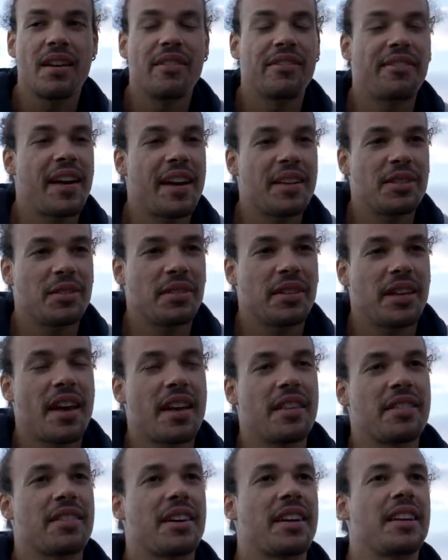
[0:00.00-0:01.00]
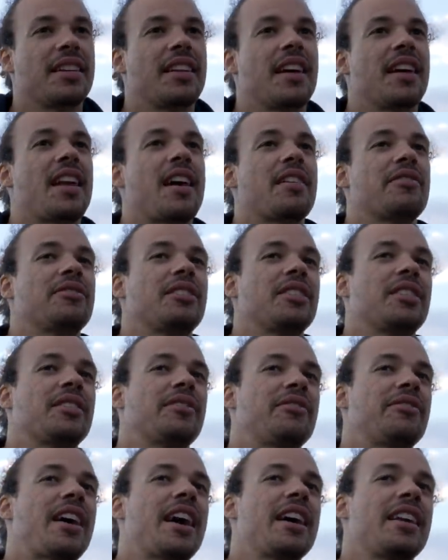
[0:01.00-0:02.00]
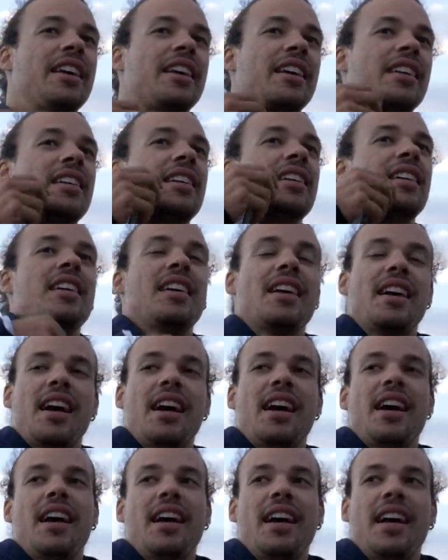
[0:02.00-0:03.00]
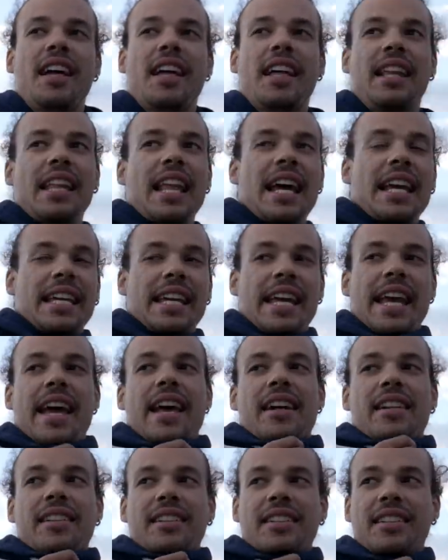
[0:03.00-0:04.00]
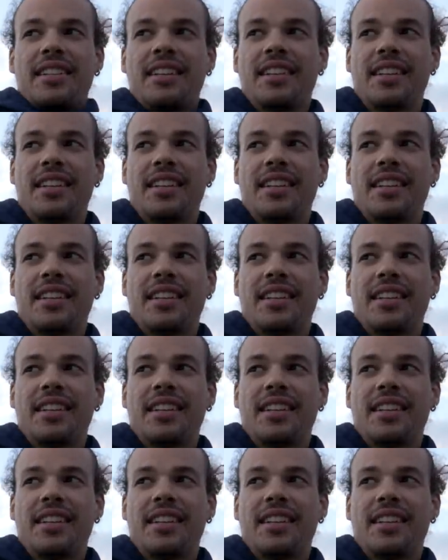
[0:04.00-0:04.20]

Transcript: fight together and then after fighting uh, like hell